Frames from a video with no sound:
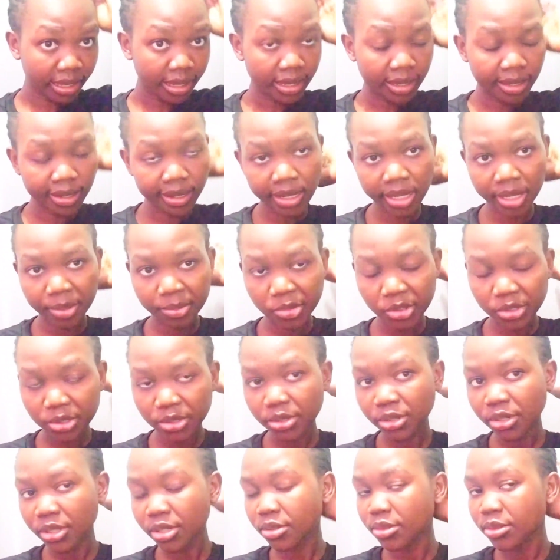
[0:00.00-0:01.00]
I'm not
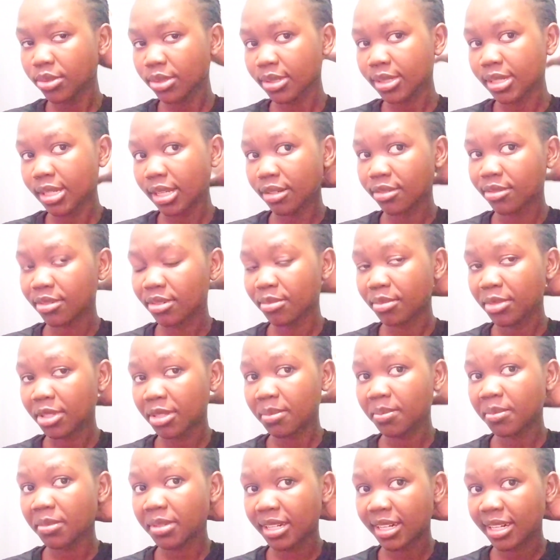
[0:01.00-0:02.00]
going to start from the
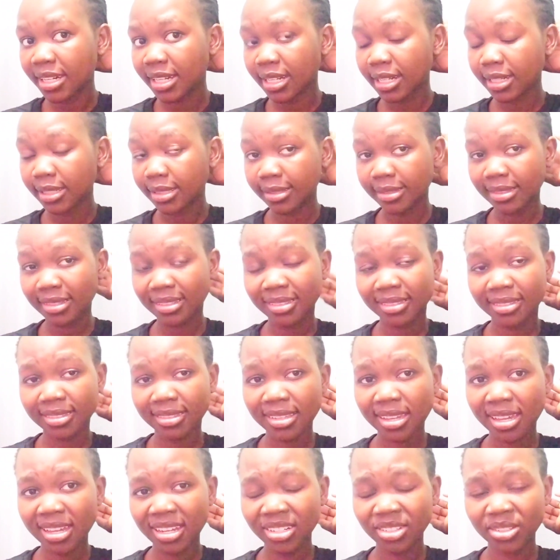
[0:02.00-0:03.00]
back since
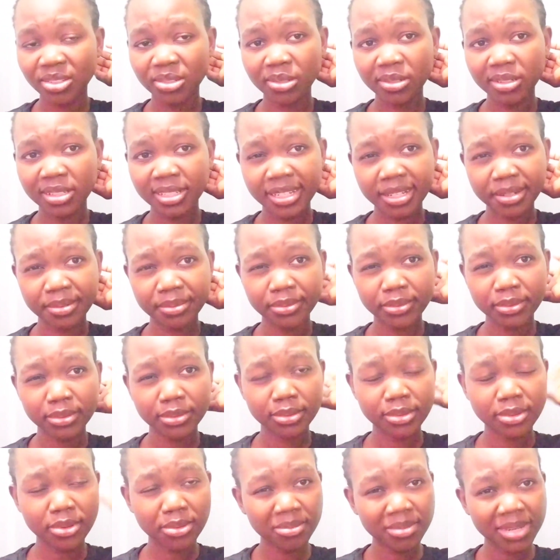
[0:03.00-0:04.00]
I don't have
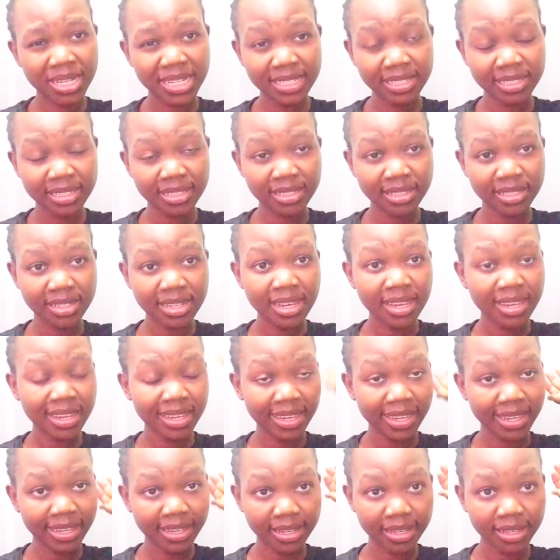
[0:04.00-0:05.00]
so much
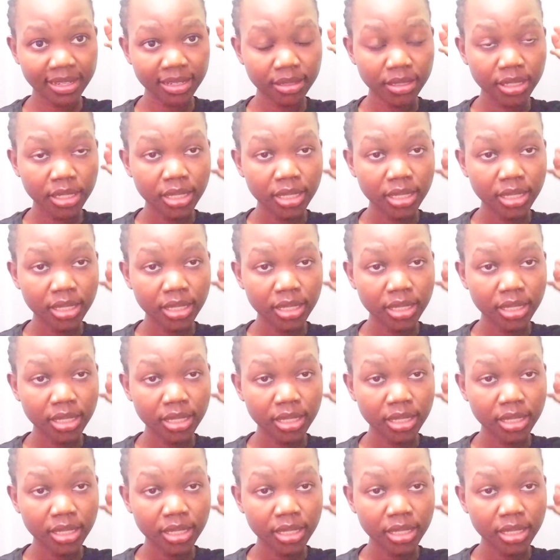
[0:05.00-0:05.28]
hair,